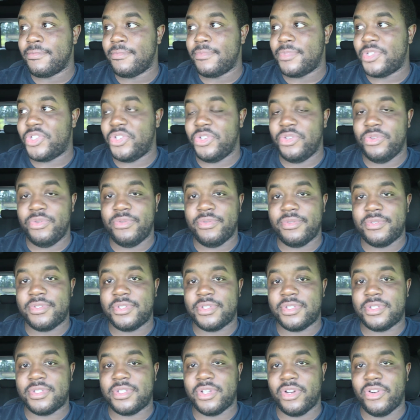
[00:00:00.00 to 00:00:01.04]
to
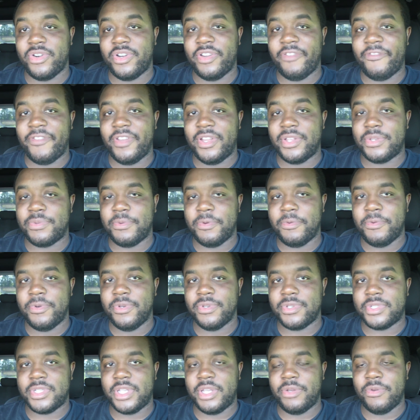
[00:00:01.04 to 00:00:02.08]
certain events, but
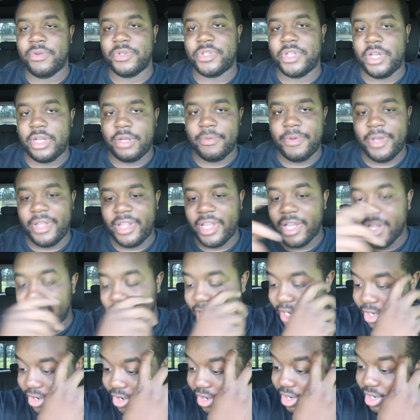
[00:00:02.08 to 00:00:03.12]
we'll see. We'll talk about that
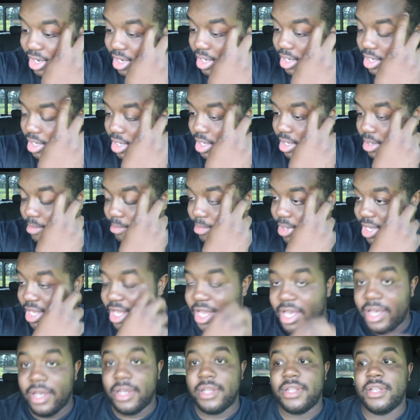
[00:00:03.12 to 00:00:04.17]
later. But
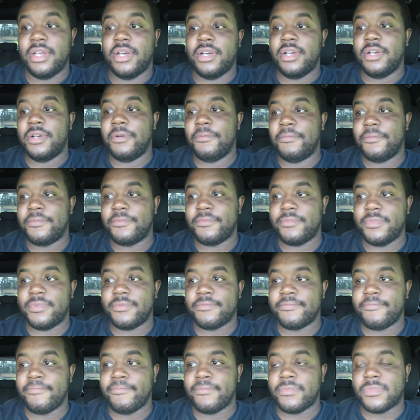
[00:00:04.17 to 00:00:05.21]
yeah,
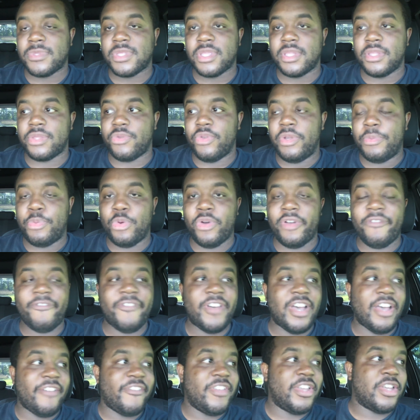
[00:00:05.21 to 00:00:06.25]

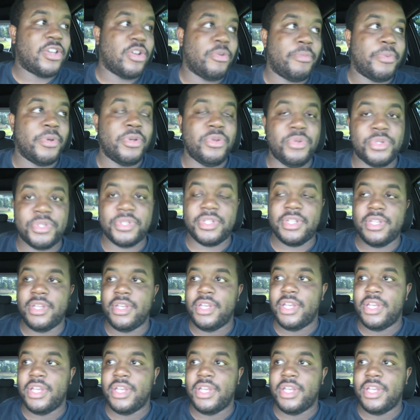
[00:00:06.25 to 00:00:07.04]
3.5 EcoBoost.